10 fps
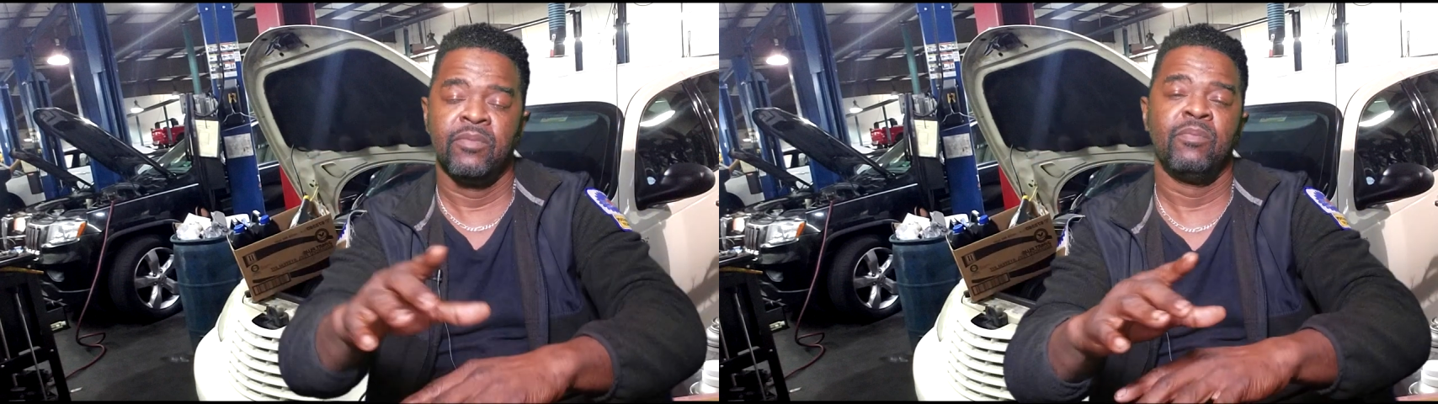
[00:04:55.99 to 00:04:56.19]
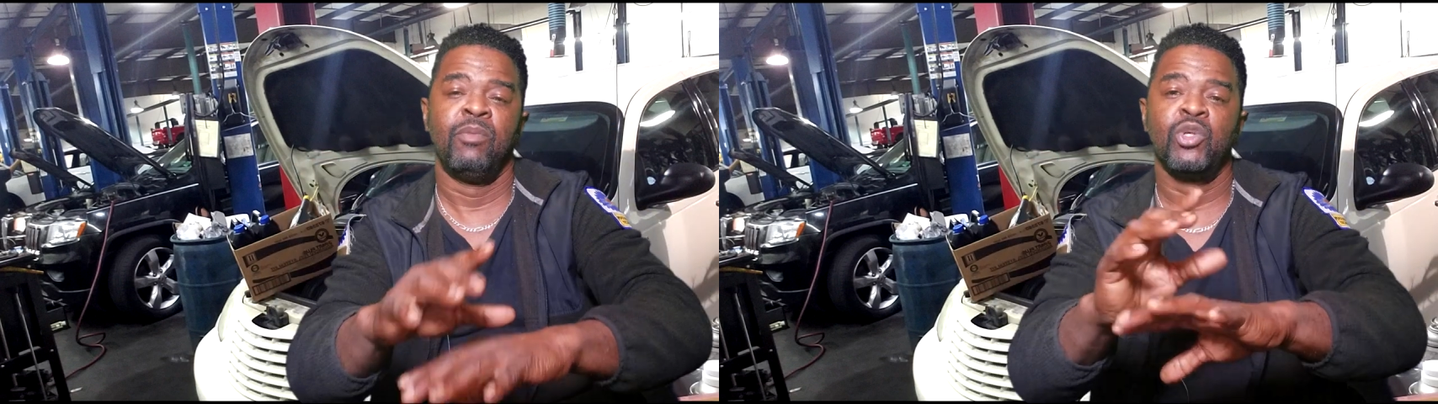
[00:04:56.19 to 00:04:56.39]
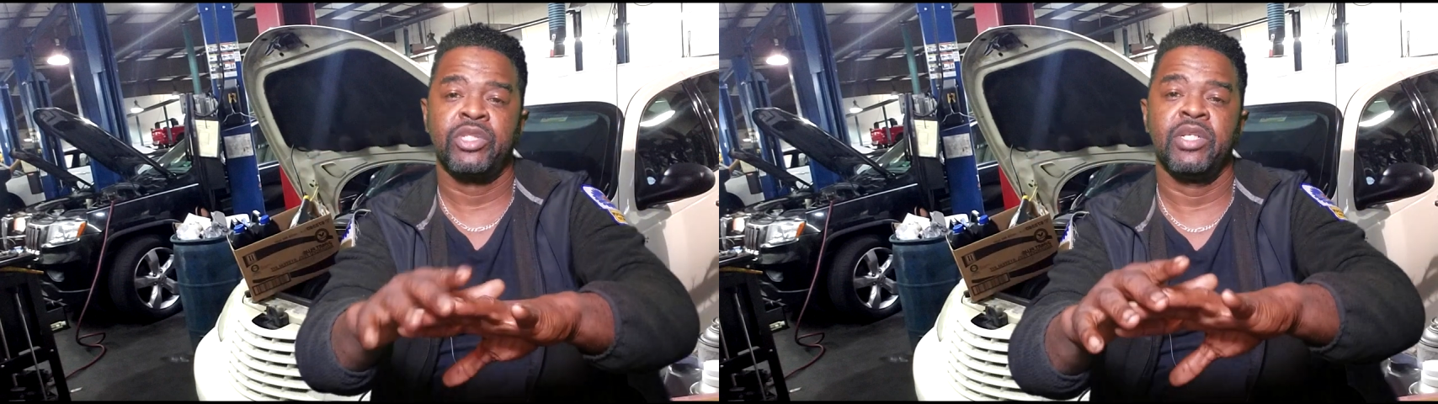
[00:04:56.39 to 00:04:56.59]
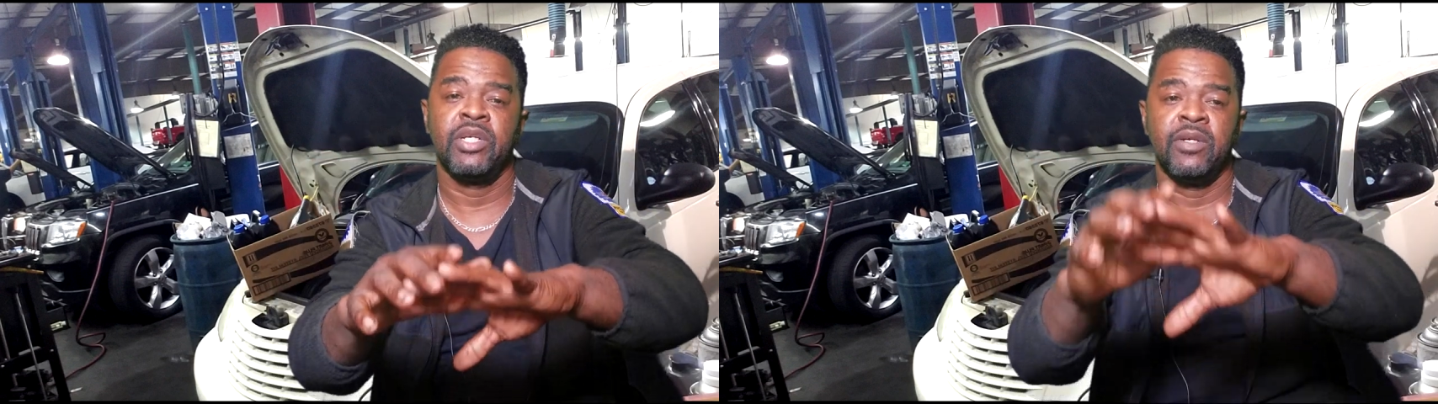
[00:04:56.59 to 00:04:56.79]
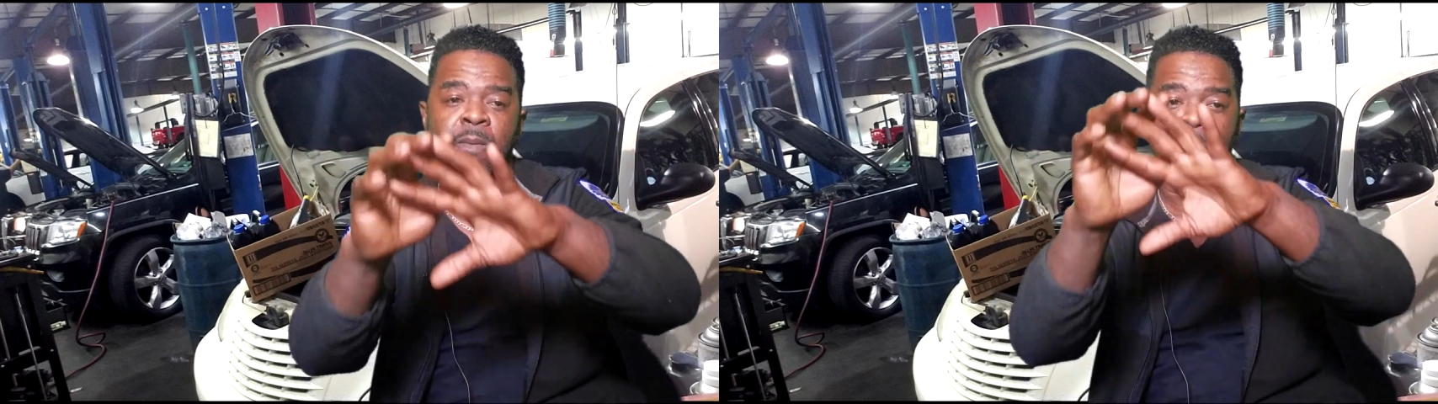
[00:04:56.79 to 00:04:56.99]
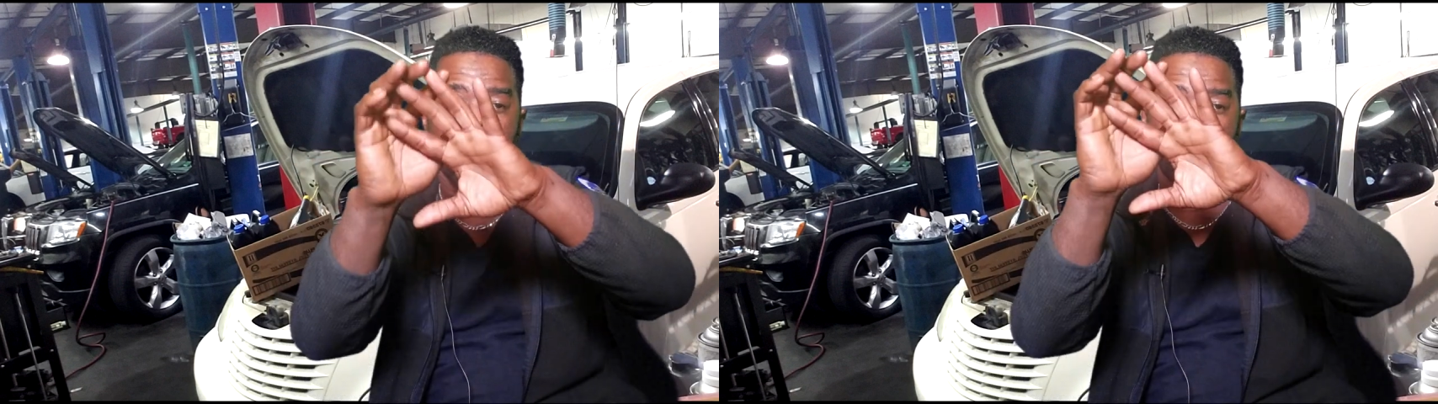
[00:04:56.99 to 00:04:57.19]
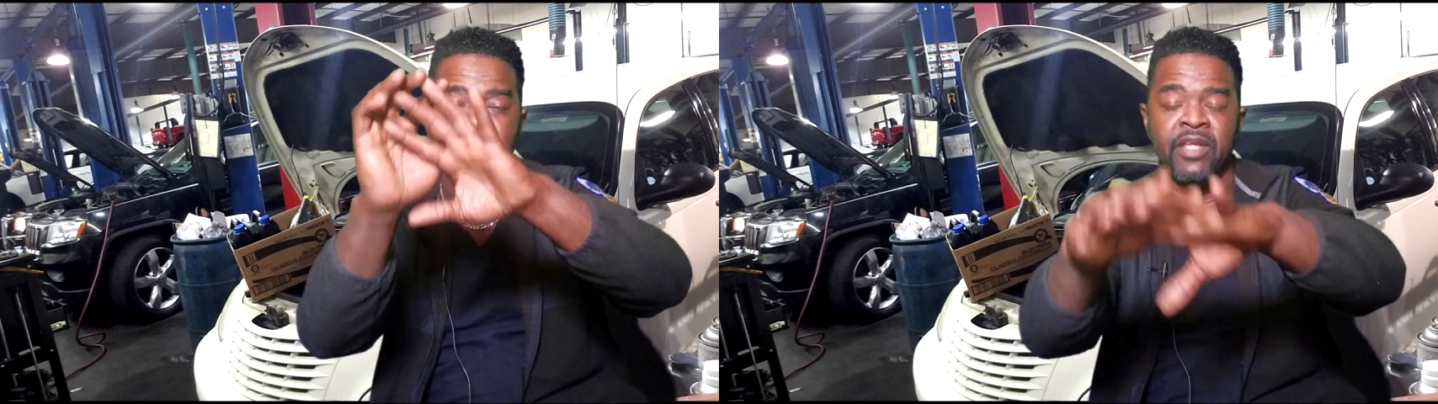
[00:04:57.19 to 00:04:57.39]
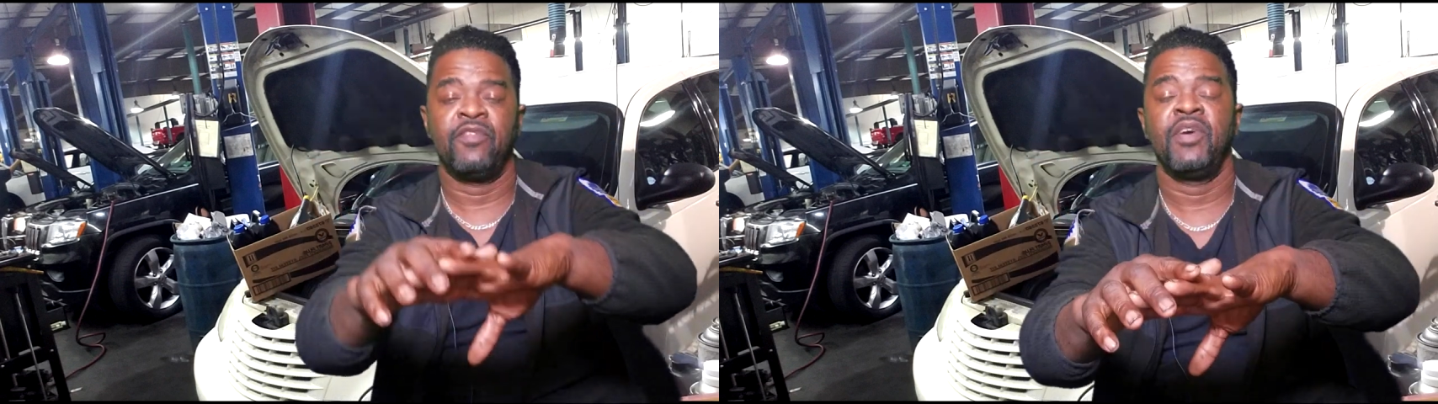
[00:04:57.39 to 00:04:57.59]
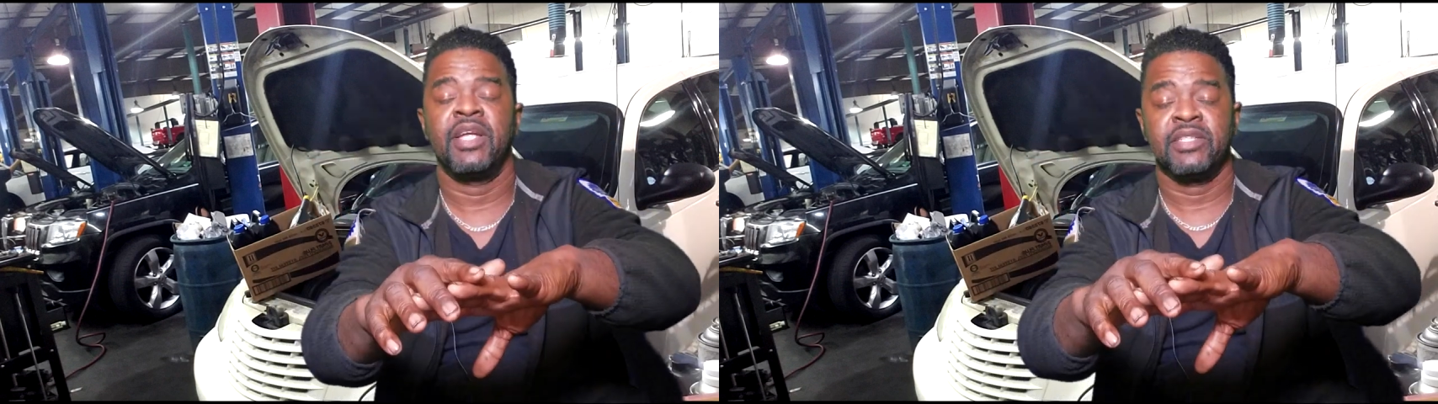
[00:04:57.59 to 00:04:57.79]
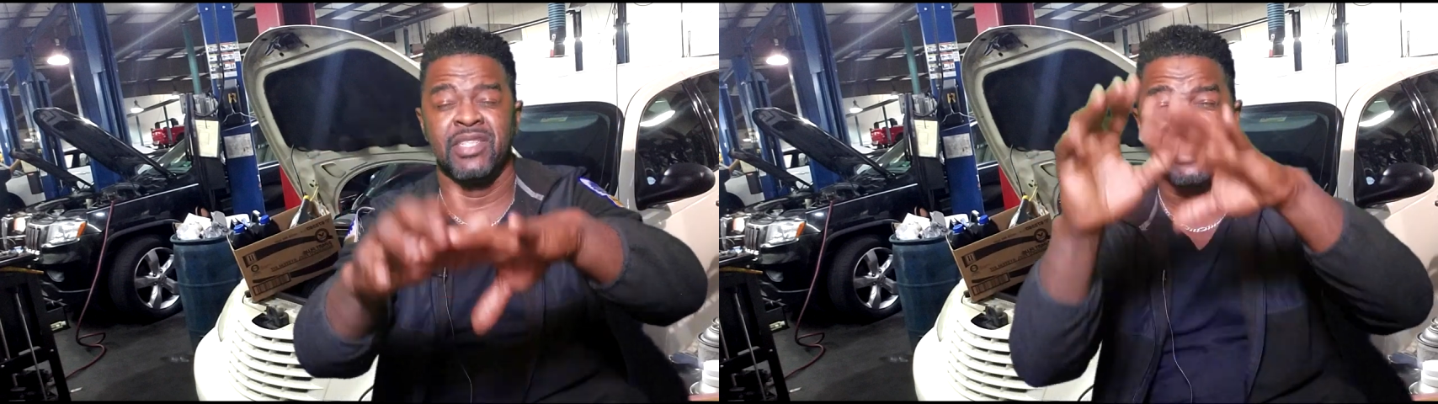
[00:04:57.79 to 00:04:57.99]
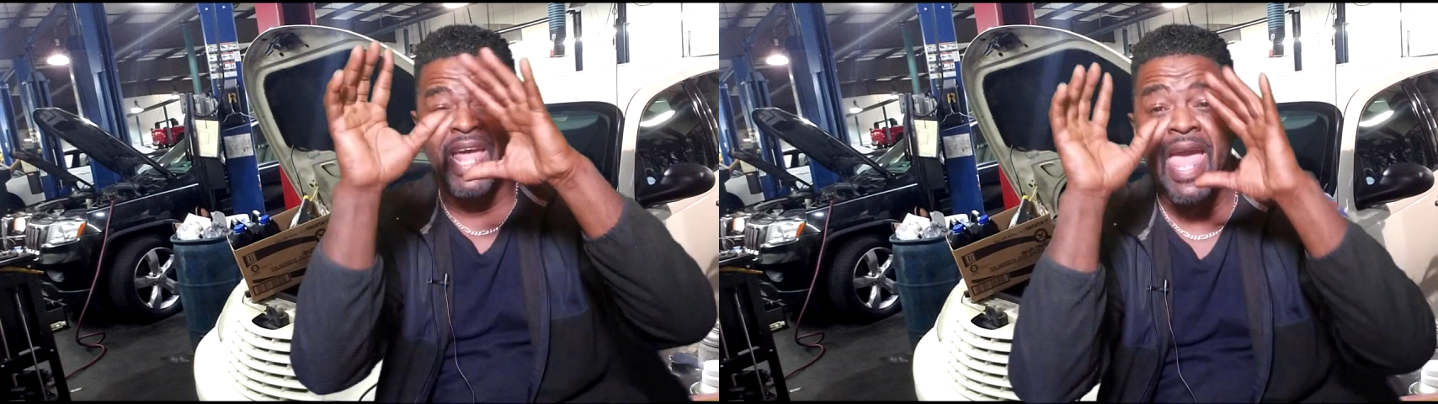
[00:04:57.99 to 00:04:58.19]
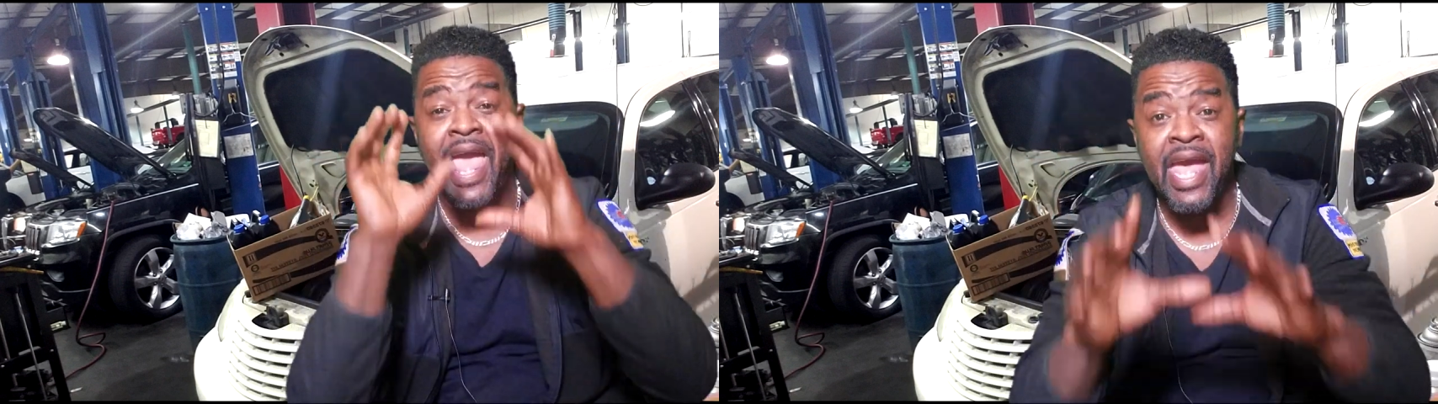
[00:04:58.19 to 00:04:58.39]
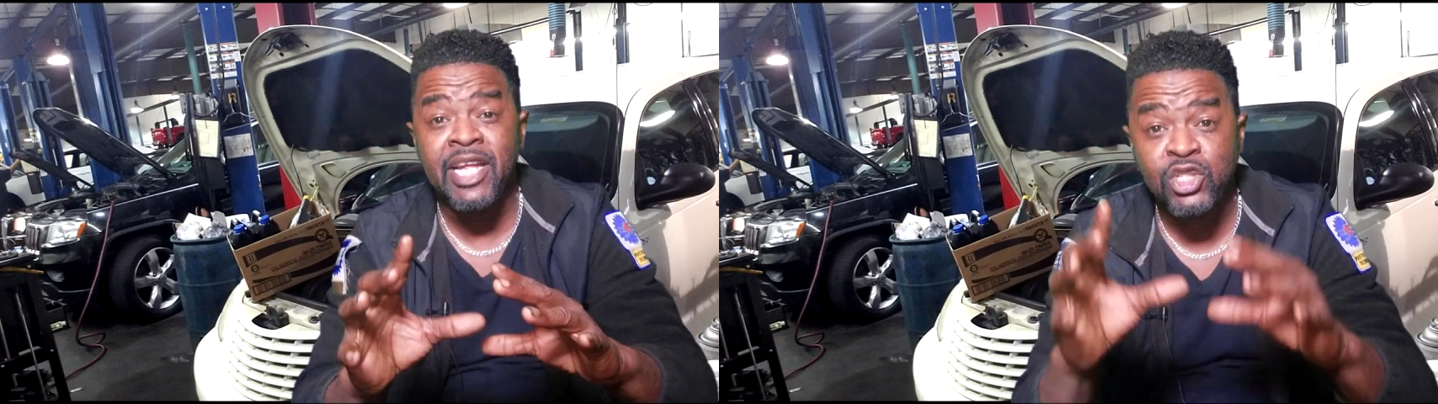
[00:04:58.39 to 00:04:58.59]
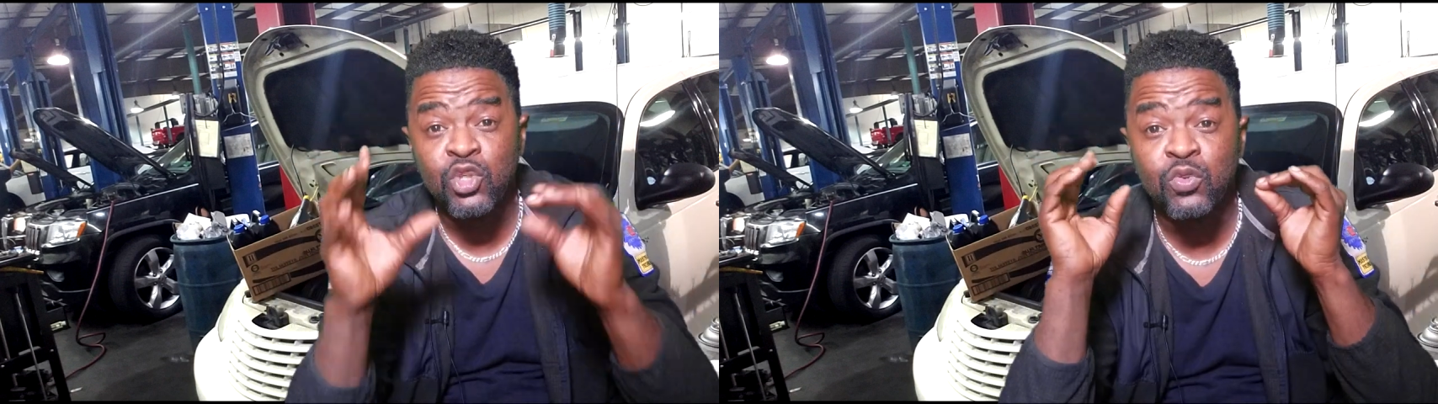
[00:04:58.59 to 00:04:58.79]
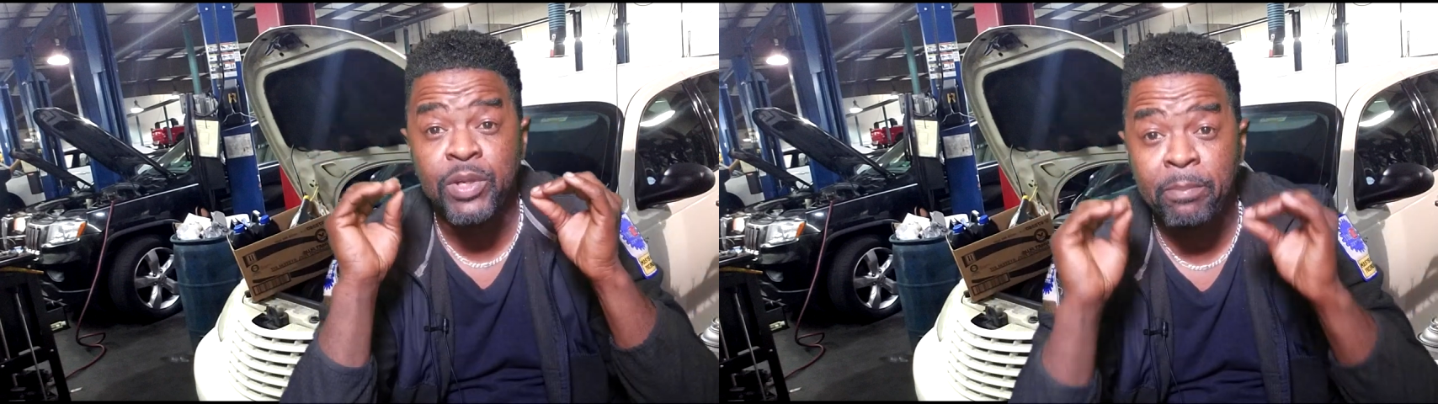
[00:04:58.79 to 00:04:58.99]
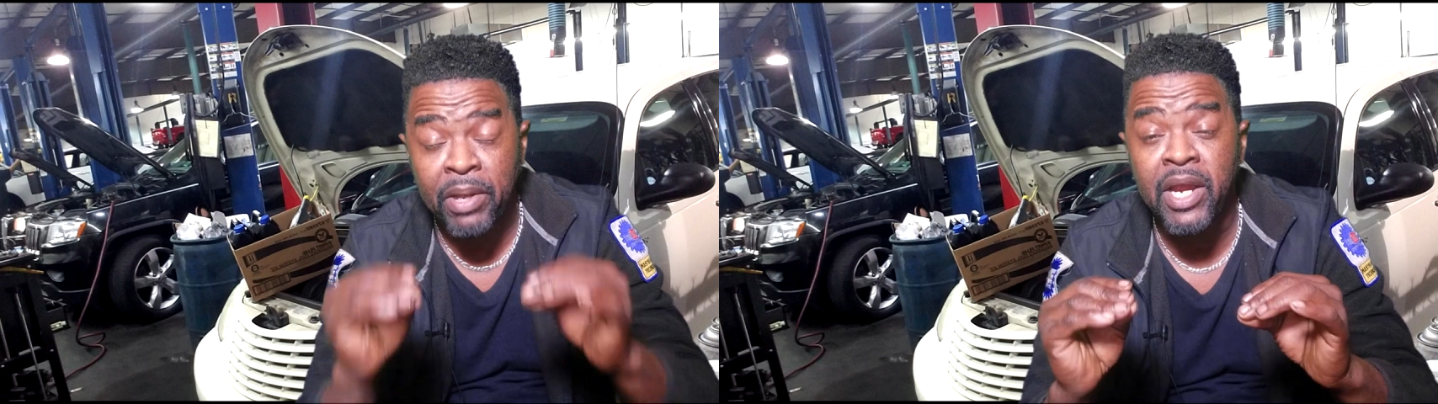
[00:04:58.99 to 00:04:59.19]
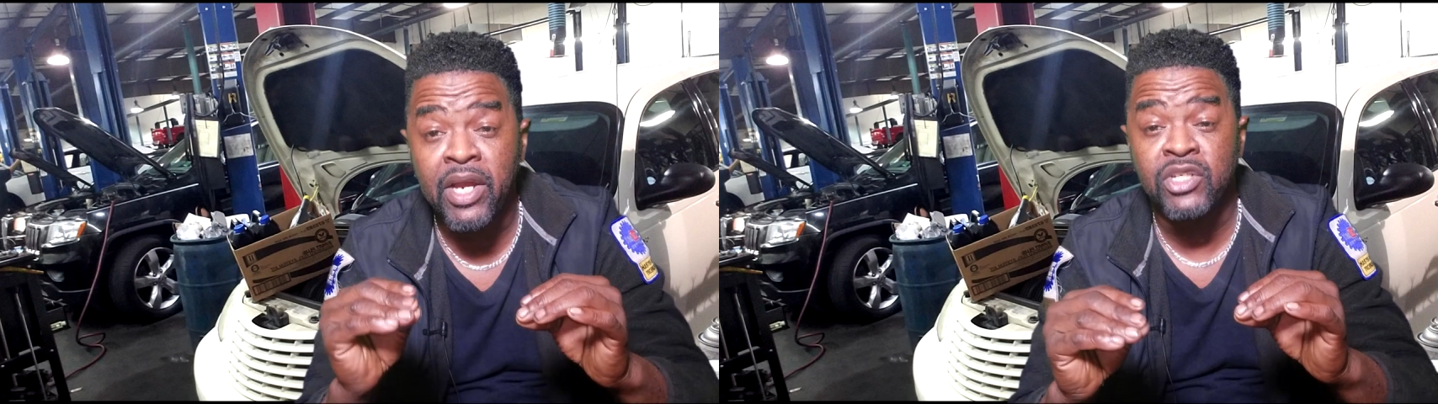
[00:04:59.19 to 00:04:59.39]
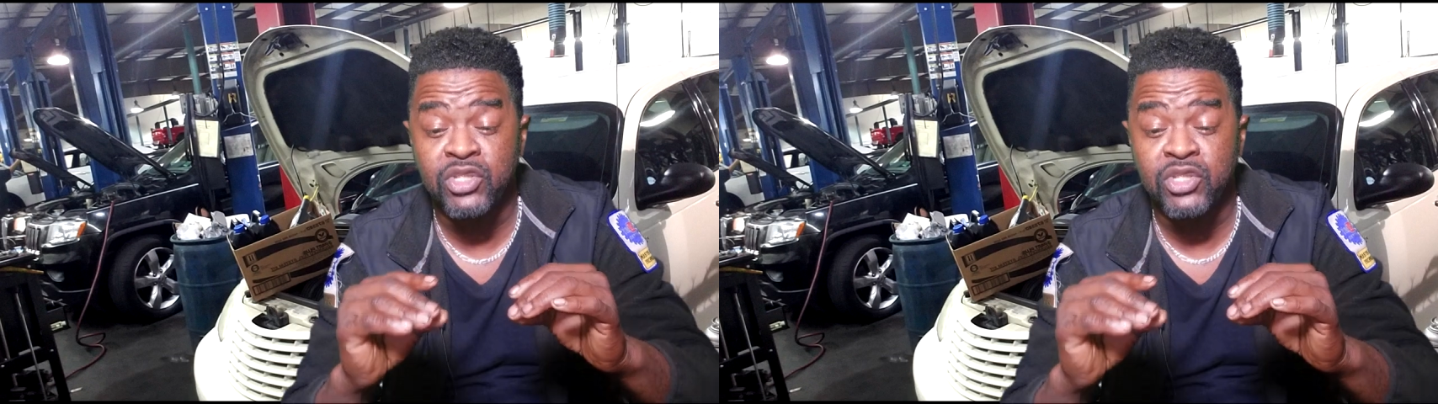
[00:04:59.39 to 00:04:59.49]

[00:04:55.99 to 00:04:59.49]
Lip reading: most of the manufacturers had to repair it.